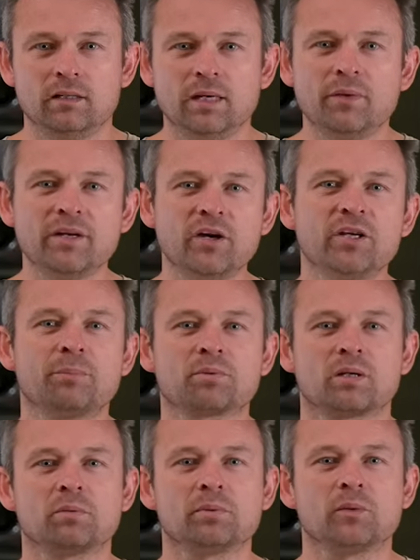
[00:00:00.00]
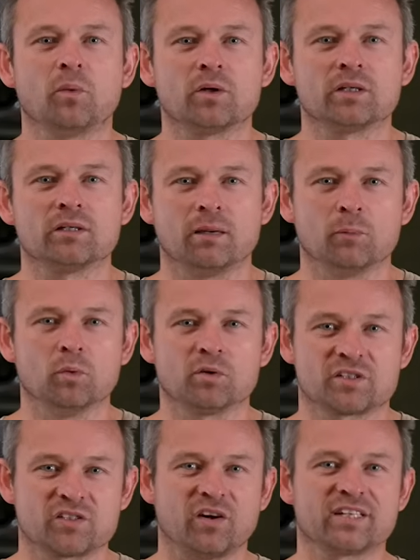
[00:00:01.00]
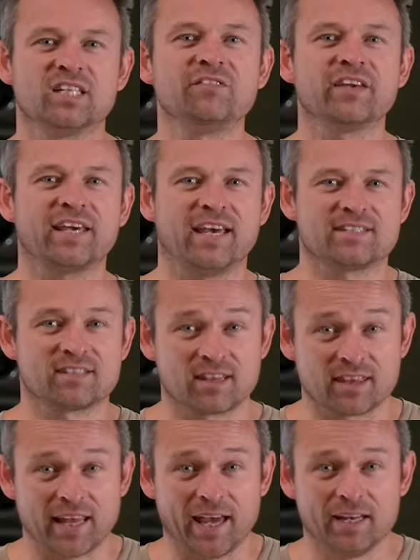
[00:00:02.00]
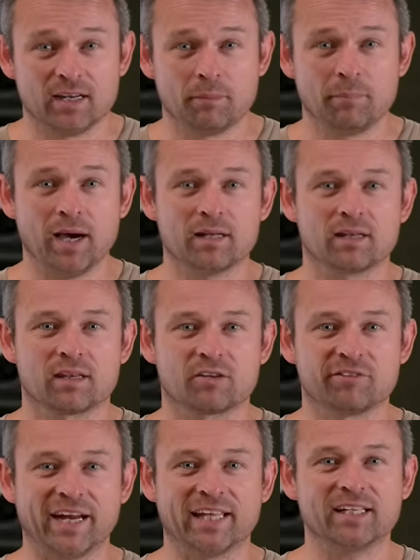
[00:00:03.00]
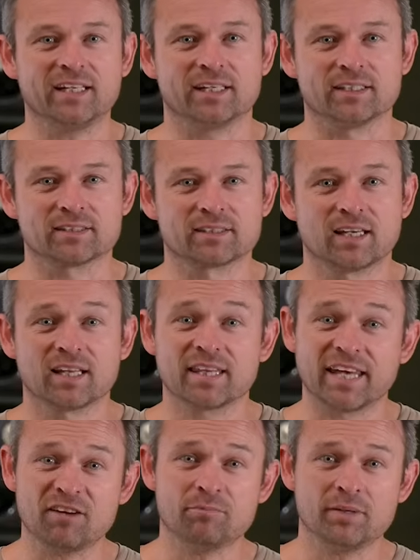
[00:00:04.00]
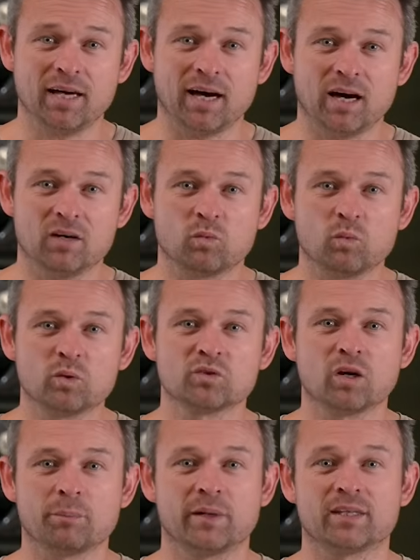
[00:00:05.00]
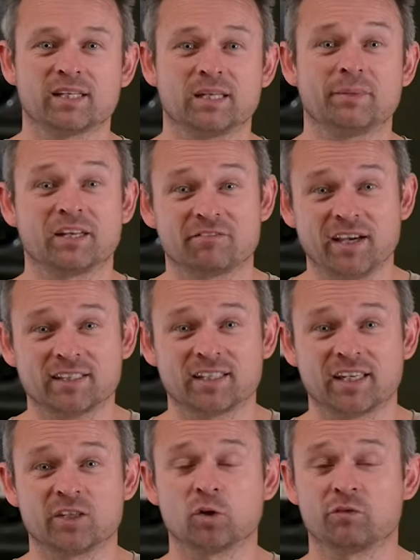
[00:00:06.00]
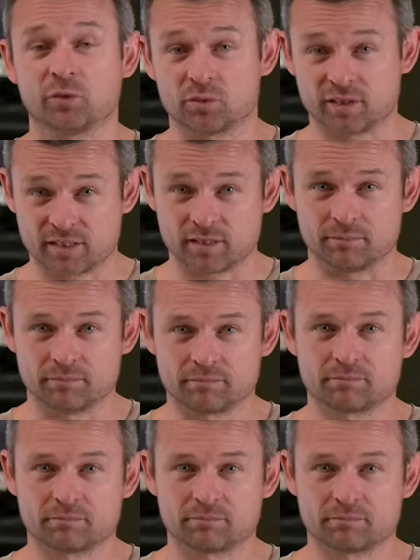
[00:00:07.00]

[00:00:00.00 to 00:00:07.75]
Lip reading: Now I know you probably wanted a more scientific answer than that, but the reality is the FPR will not be the limiting factor in your fuel system.